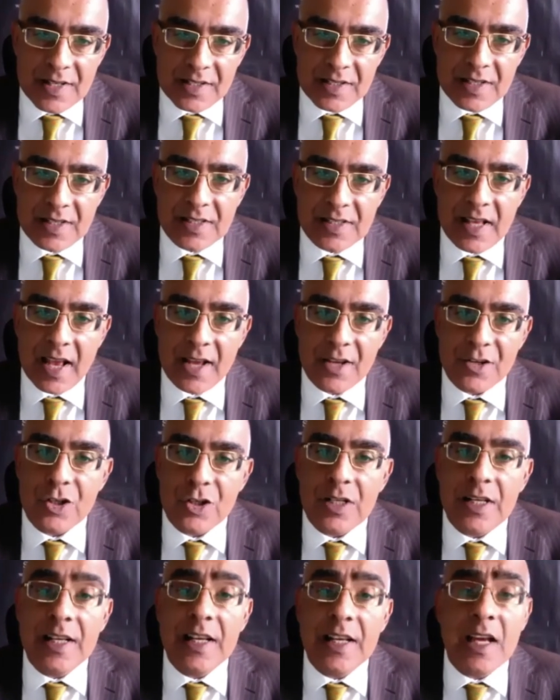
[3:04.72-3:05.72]
is
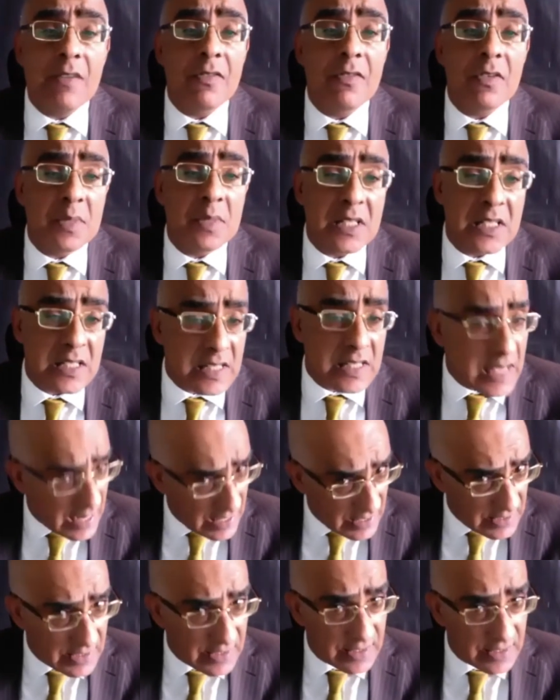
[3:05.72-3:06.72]
actually government
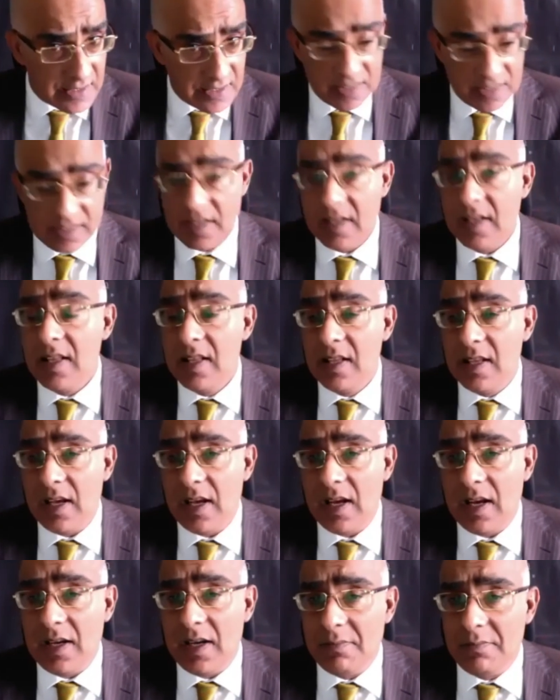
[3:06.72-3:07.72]
taxes.
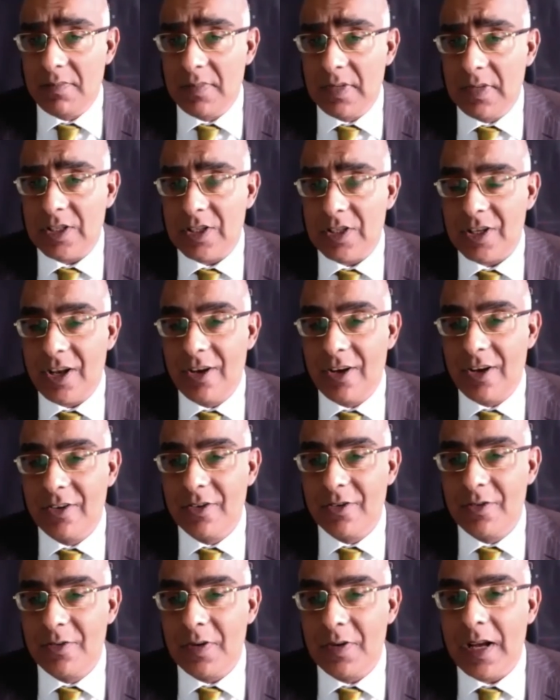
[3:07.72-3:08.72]

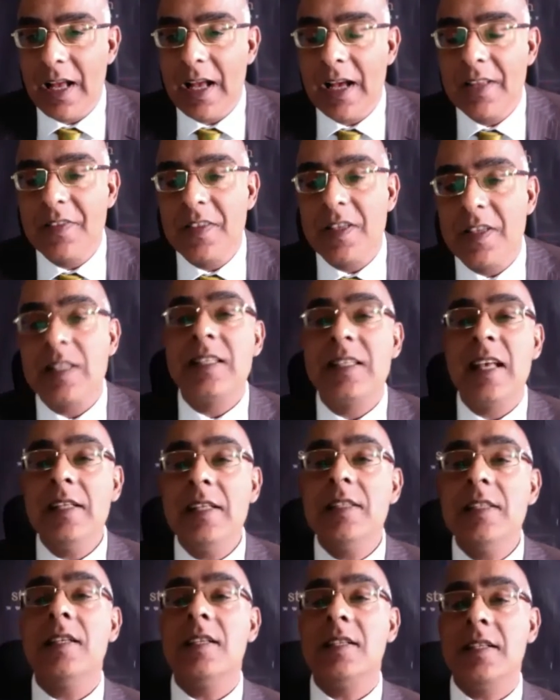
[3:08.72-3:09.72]
So the
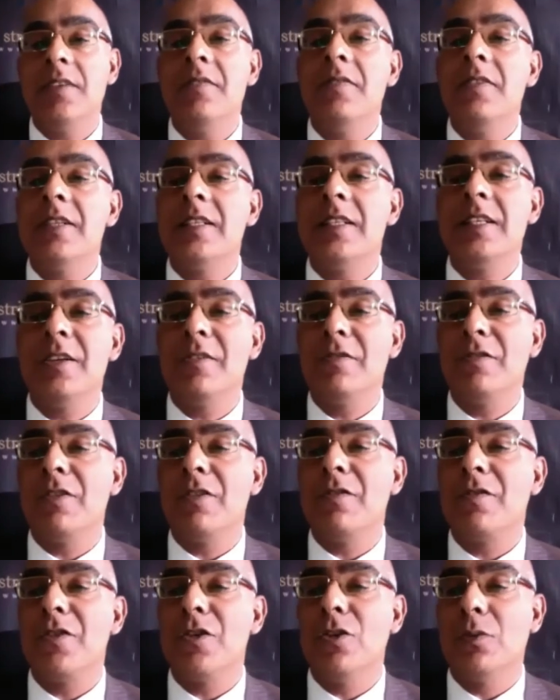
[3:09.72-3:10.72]
sensitivity of the
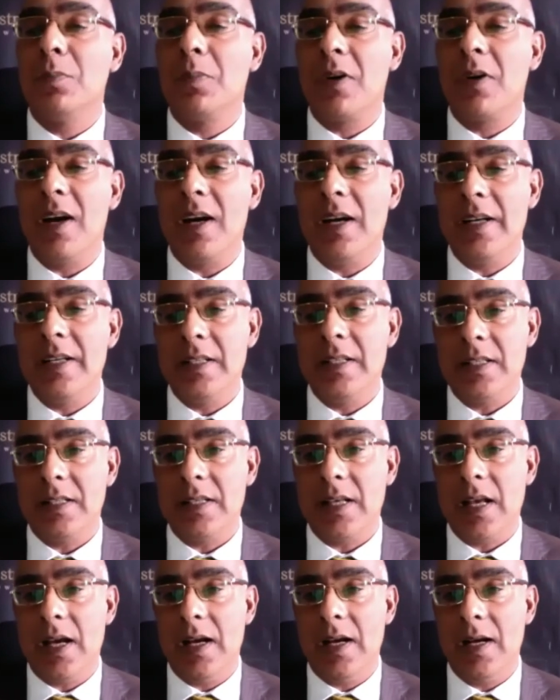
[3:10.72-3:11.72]
fuel
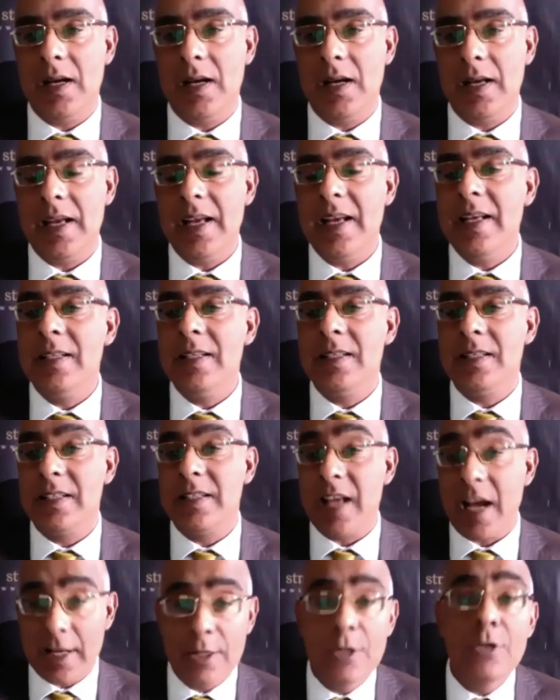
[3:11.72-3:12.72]
price is
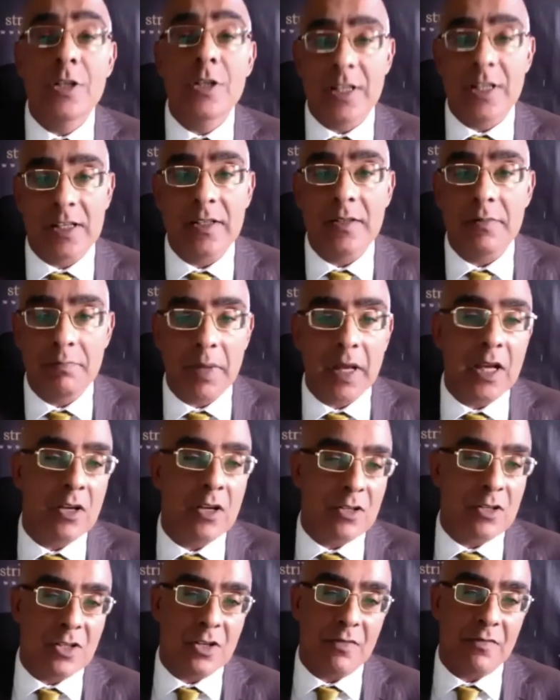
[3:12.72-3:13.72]
diluted
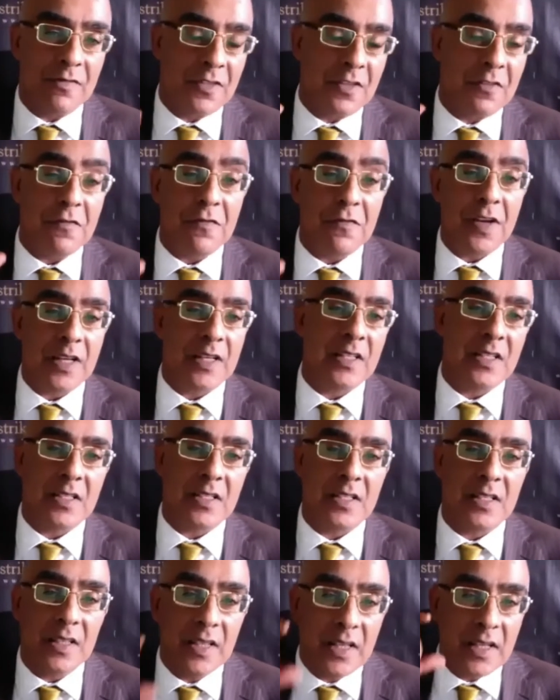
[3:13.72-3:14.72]
because of the
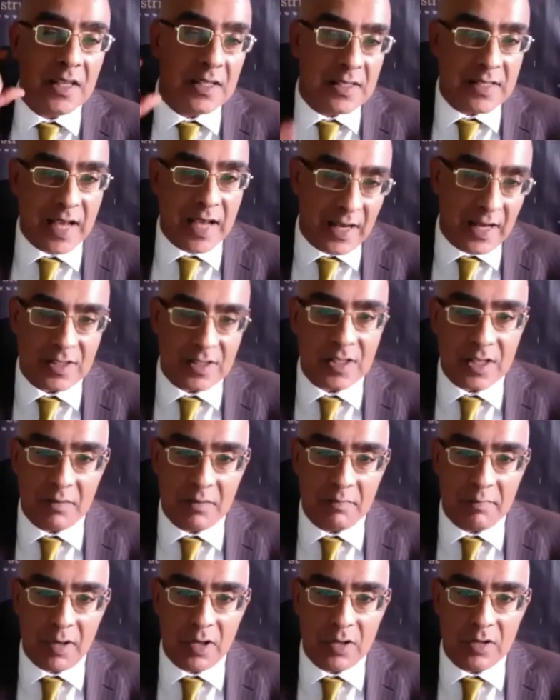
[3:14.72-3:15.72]
fixed tax
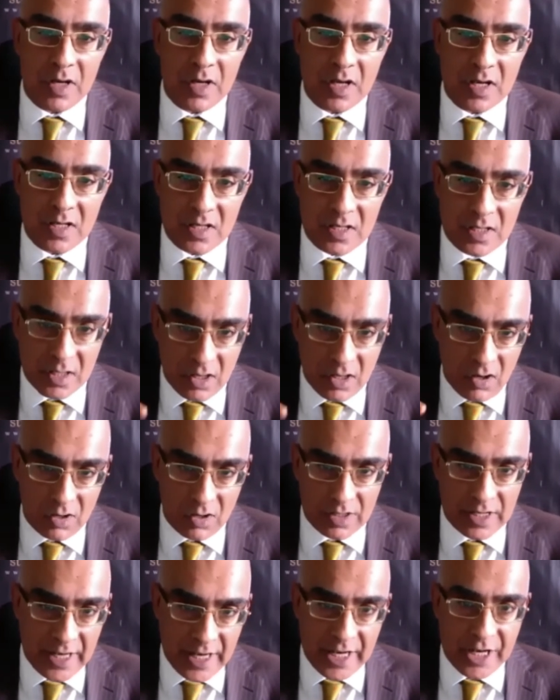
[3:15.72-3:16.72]
component
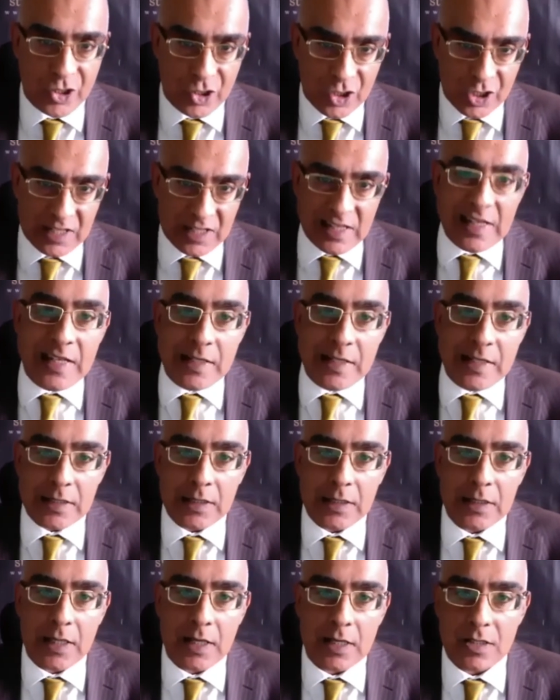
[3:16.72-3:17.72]
on each
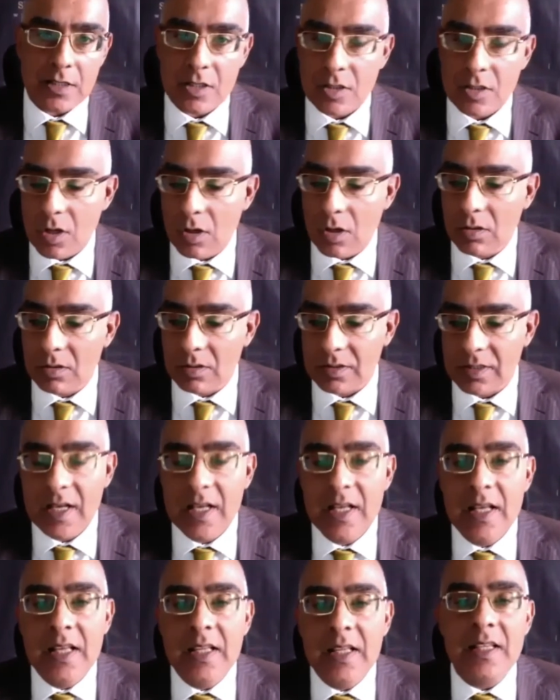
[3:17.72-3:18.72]
liter that's sold.
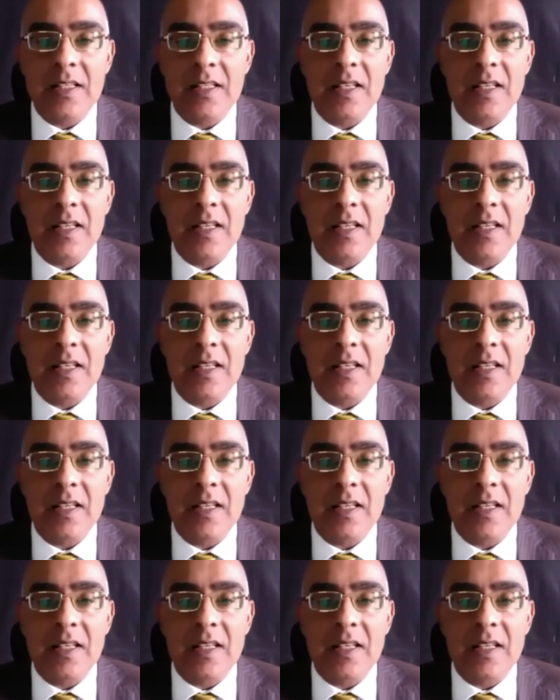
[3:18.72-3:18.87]
This is